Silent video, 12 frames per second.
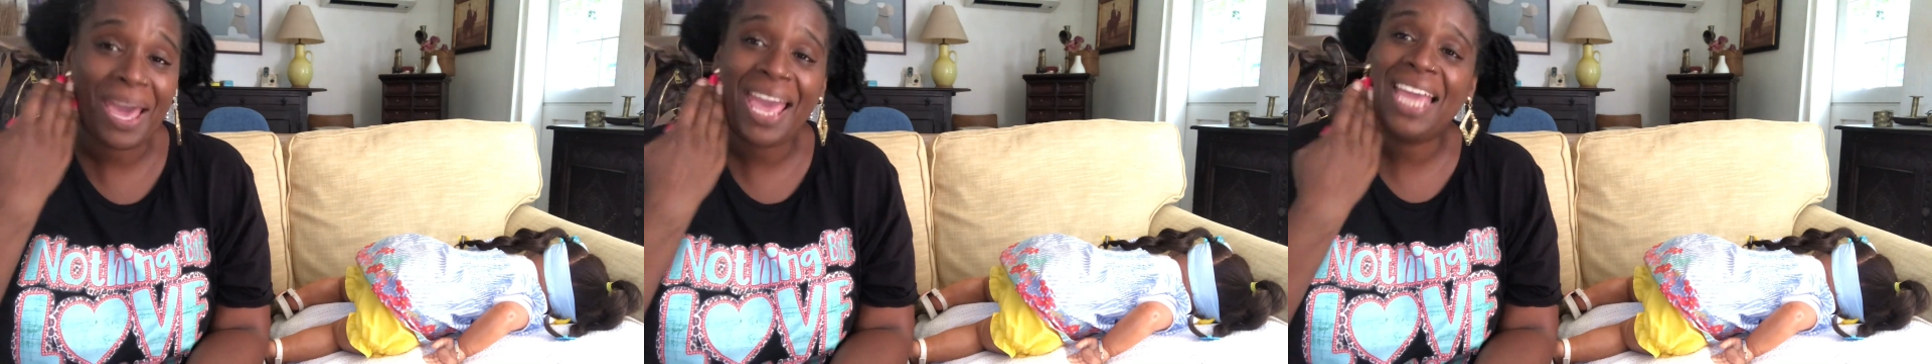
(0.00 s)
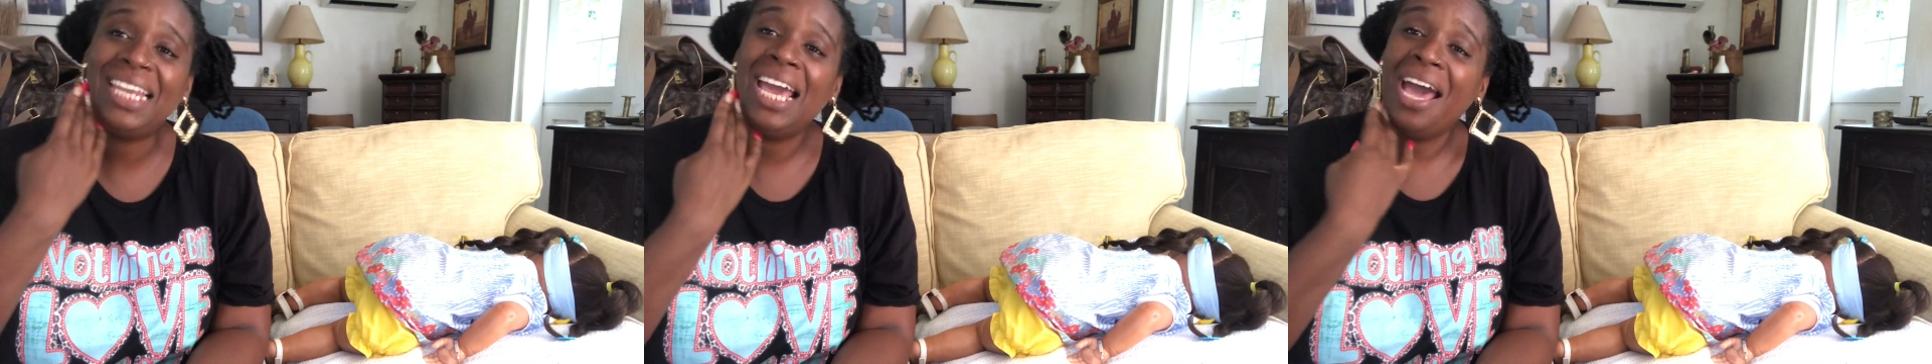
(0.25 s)

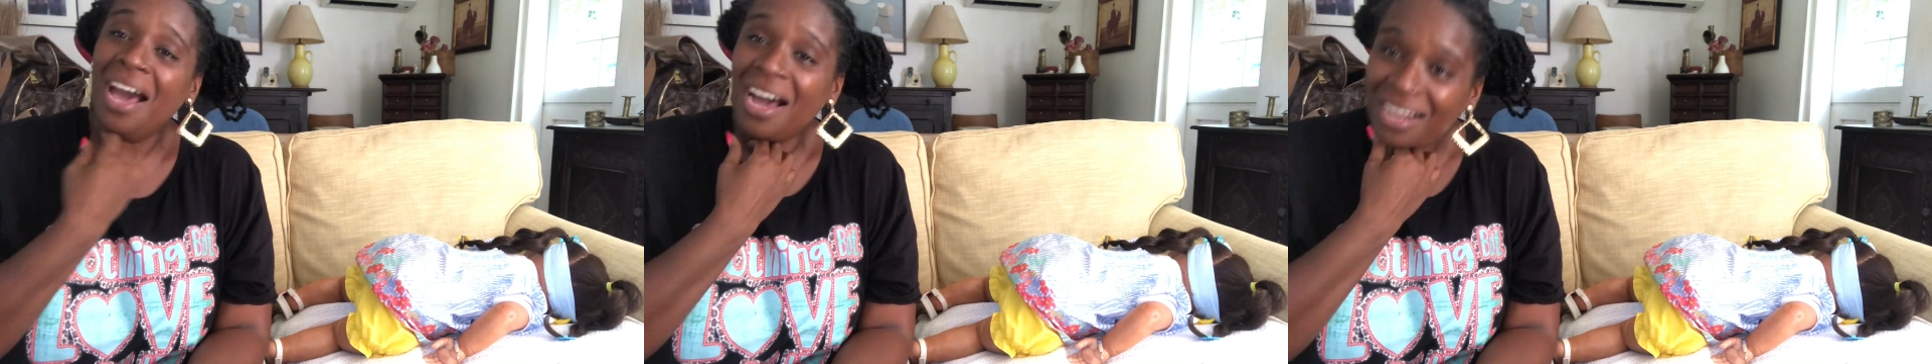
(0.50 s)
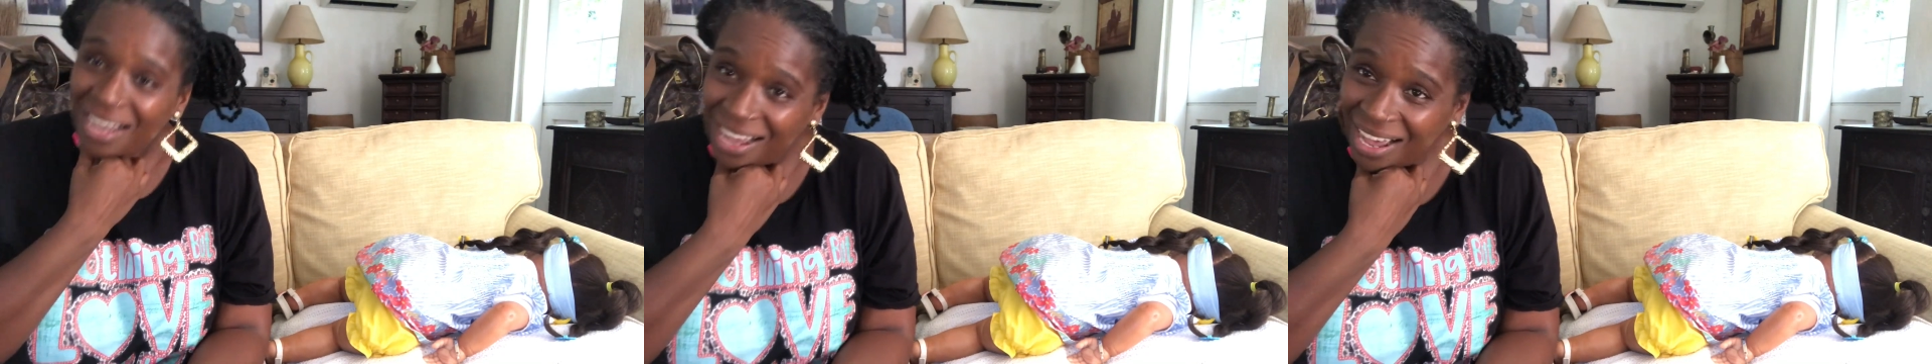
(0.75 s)
And
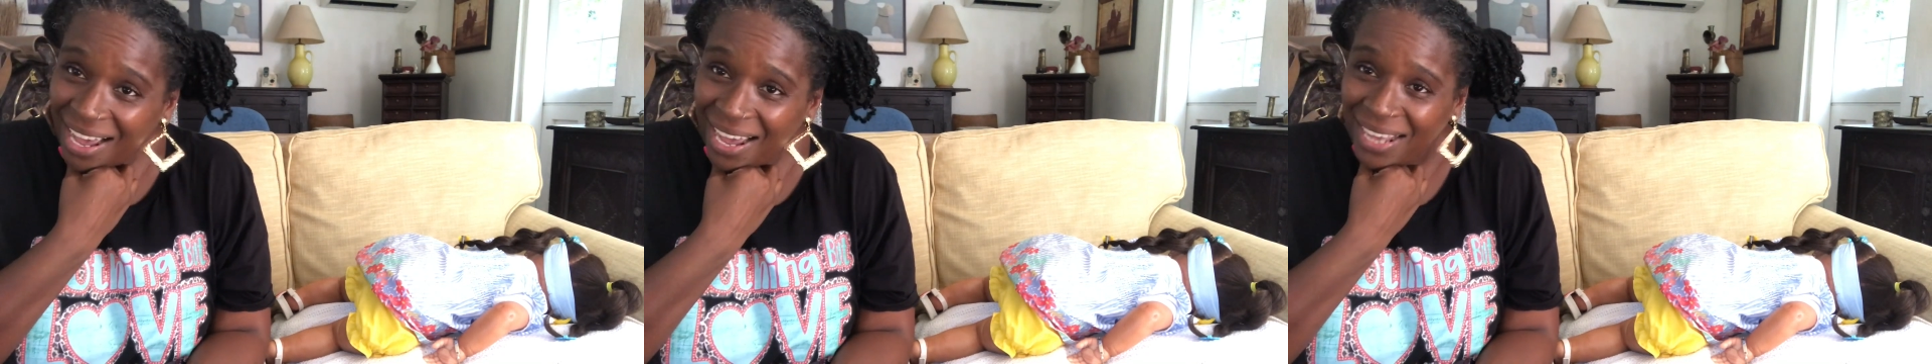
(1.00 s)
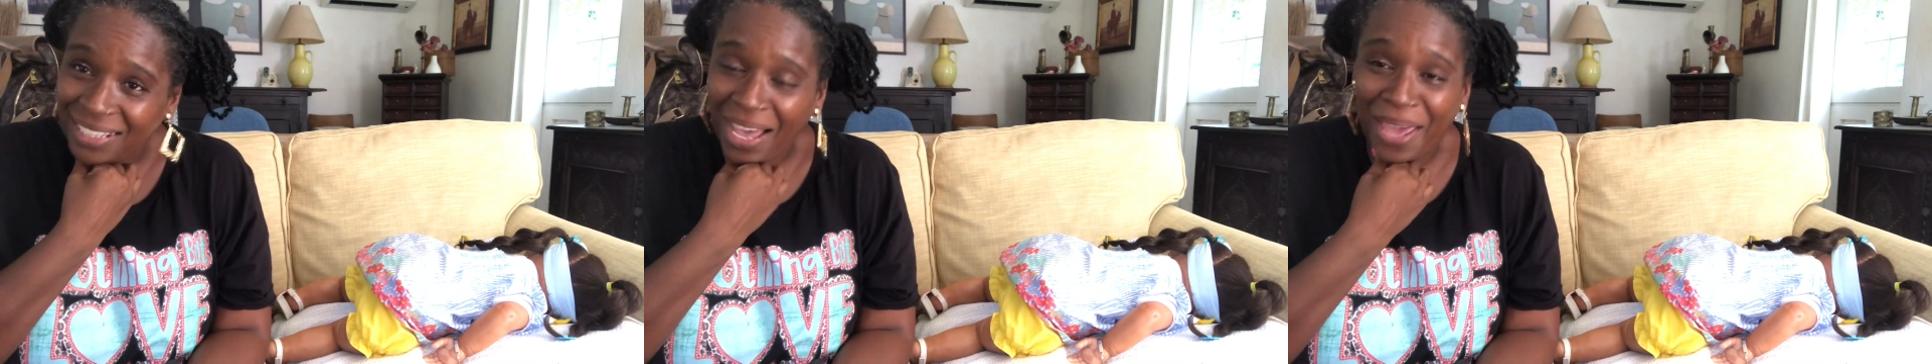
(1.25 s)

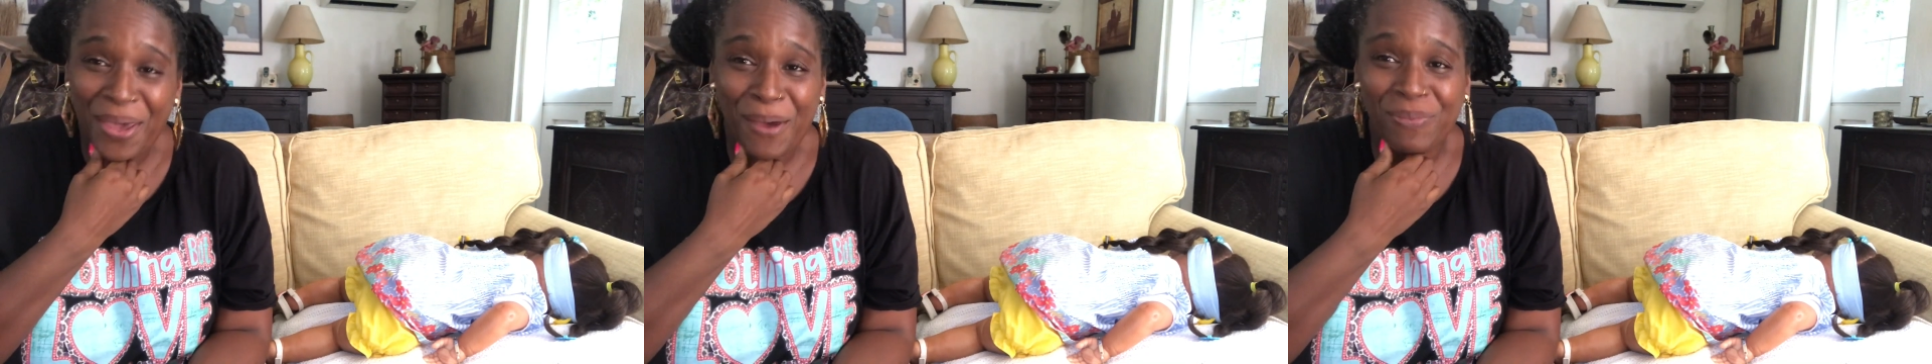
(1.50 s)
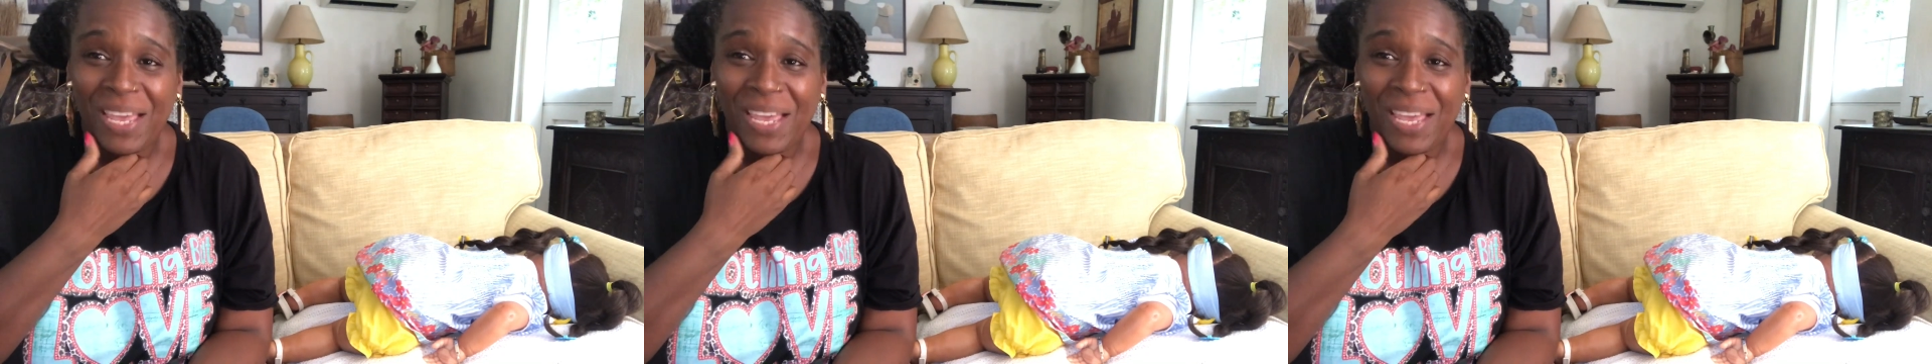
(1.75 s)
guys, I hope